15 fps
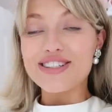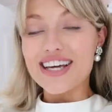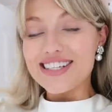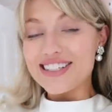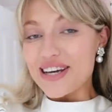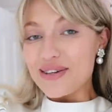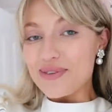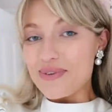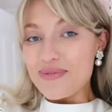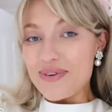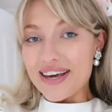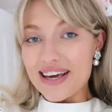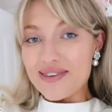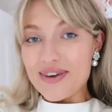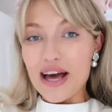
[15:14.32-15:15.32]
JJ will be
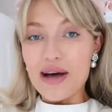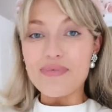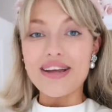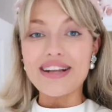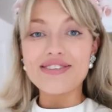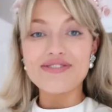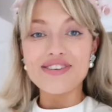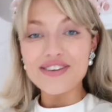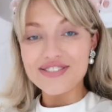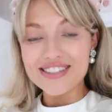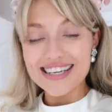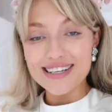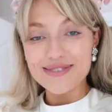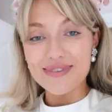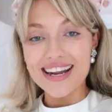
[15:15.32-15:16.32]
picking me up in
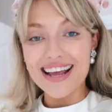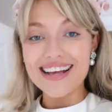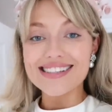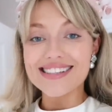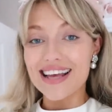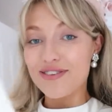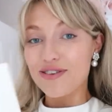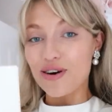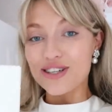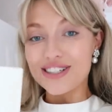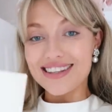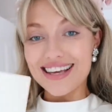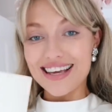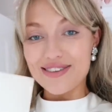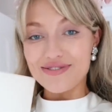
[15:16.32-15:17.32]
15 minutes. I've got
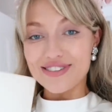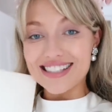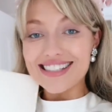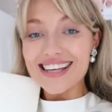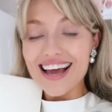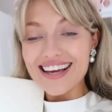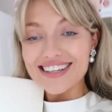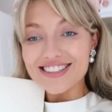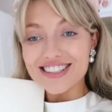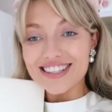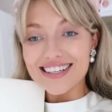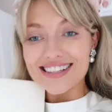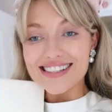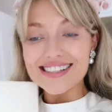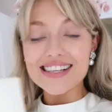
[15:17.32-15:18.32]
the
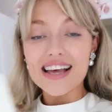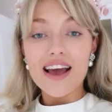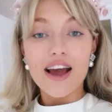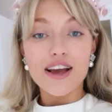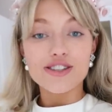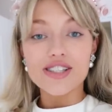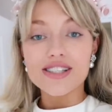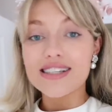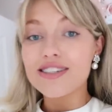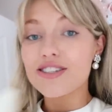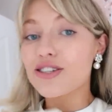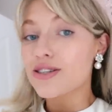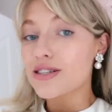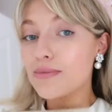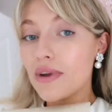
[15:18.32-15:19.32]
invitations. Just need to
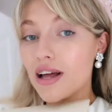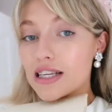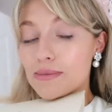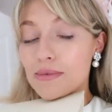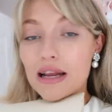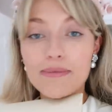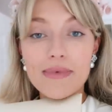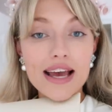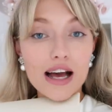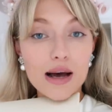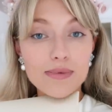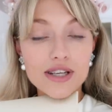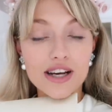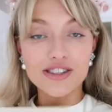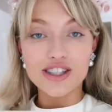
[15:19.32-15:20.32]
do some last minute
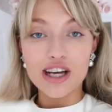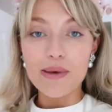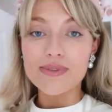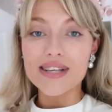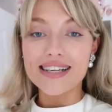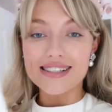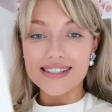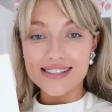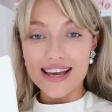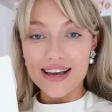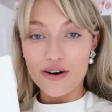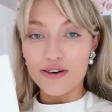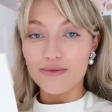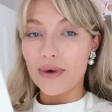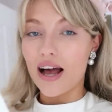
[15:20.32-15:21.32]
makeup touch-ups. I did
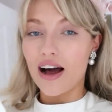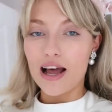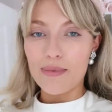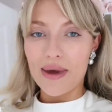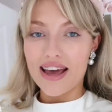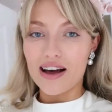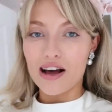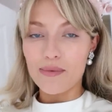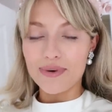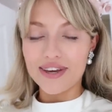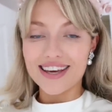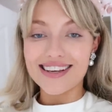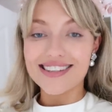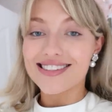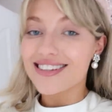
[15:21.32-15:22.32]
take off my eye makeup
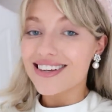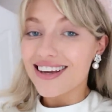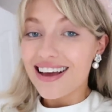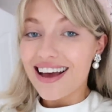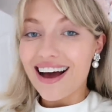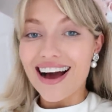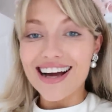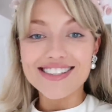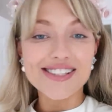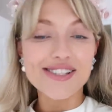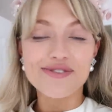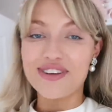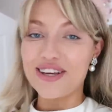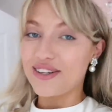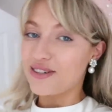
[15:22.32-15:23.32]
because I just
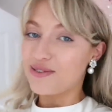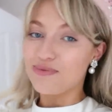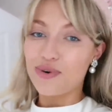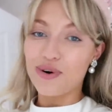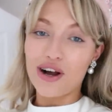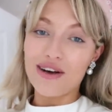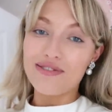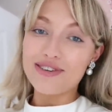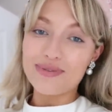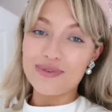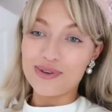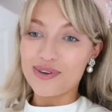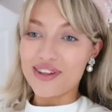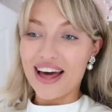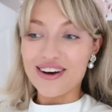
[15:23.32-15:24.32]
feel more
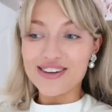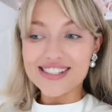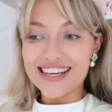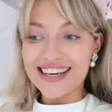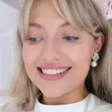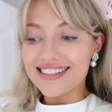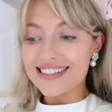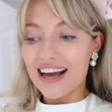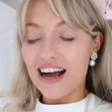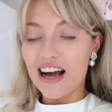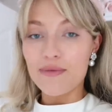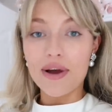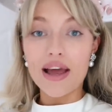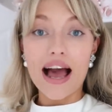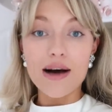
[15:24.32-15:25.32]
comfortable without it.
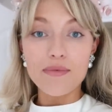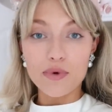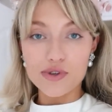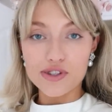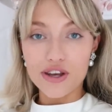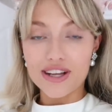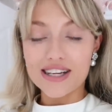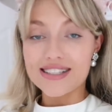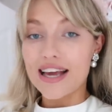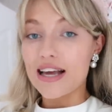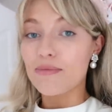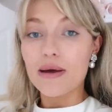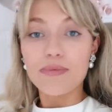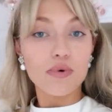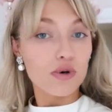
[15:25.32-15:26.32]
Um, I am also going to
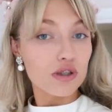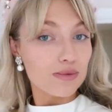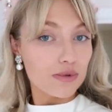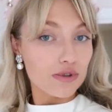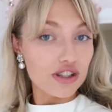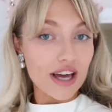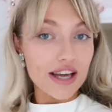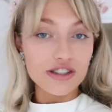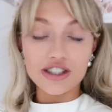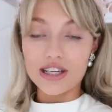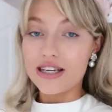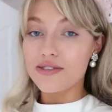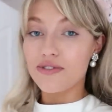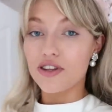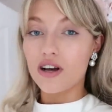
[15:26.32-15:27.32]
take my portable
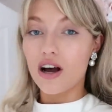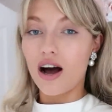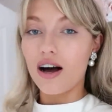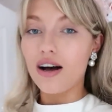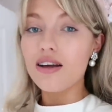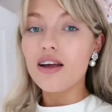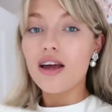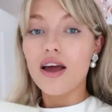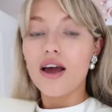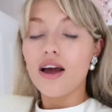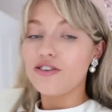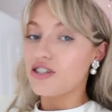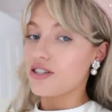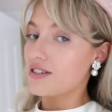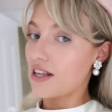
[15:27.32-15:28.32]
GHDs to the car
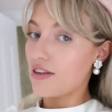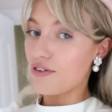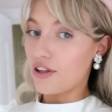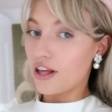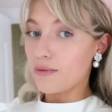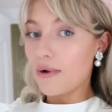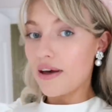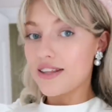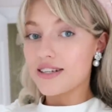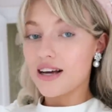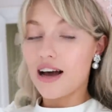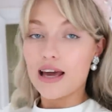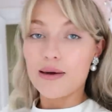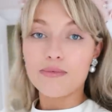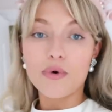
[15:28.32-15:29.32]
just because I feel like by the
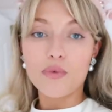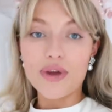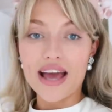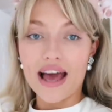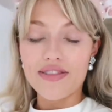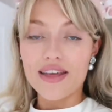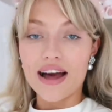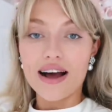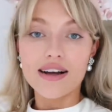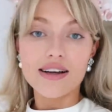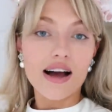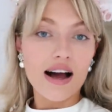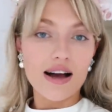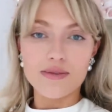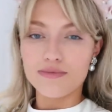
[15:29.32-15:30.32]
time we get
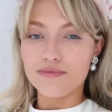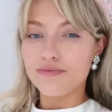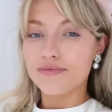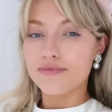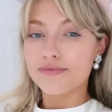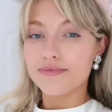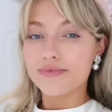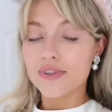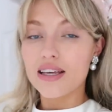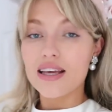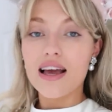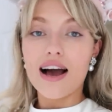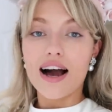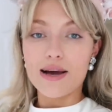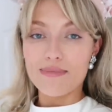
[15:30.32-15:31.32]
there, um,
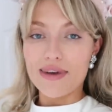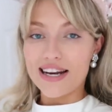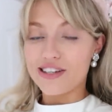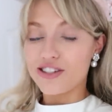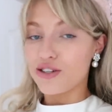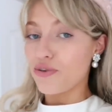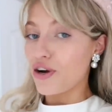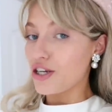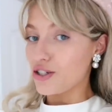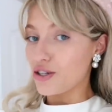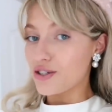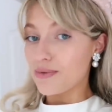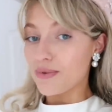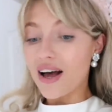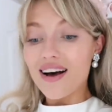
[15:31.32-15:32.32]
I may need to
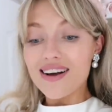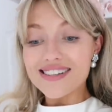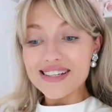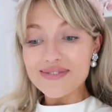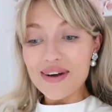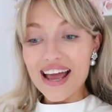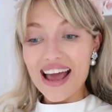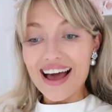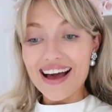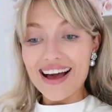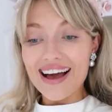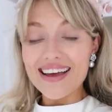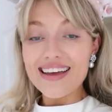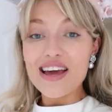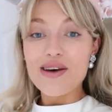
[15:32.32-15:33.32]
redo some curls in my
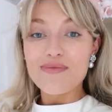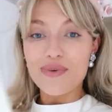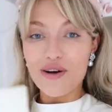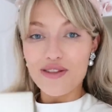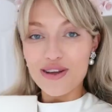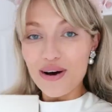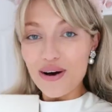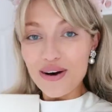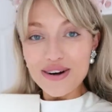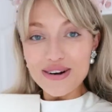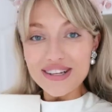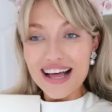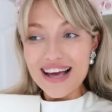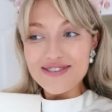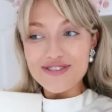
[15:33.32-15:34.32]
hair. But on the
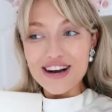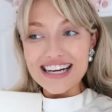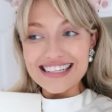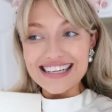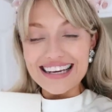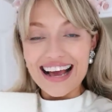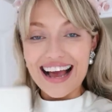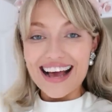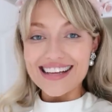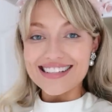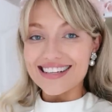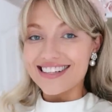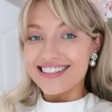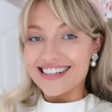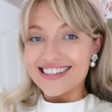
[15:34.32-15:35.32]
whole, I'm ready
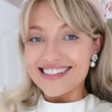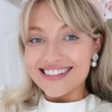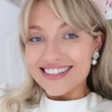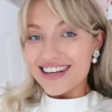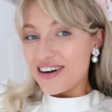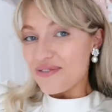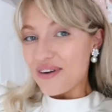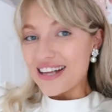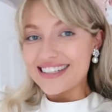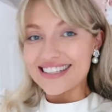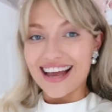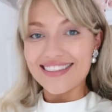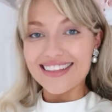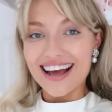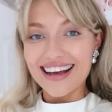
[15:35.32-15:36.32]
and I just can't wait to
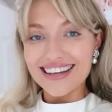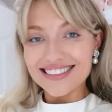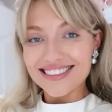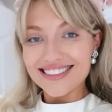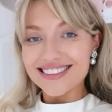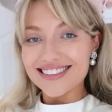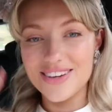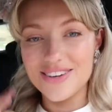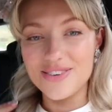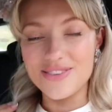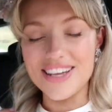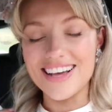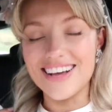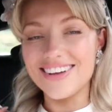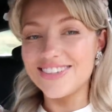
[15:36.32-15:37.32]
get there.
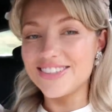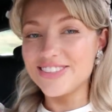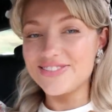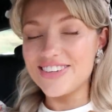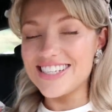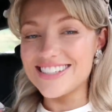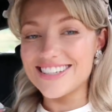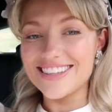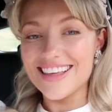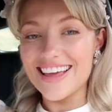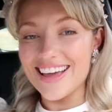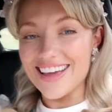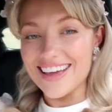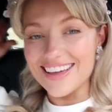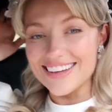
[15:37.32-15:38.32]
We are almost
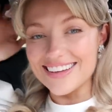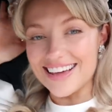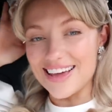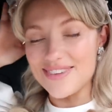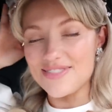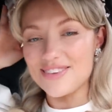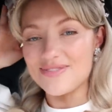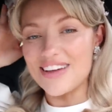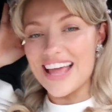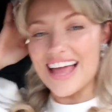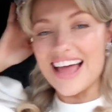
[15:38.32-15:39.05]
there. I'm in my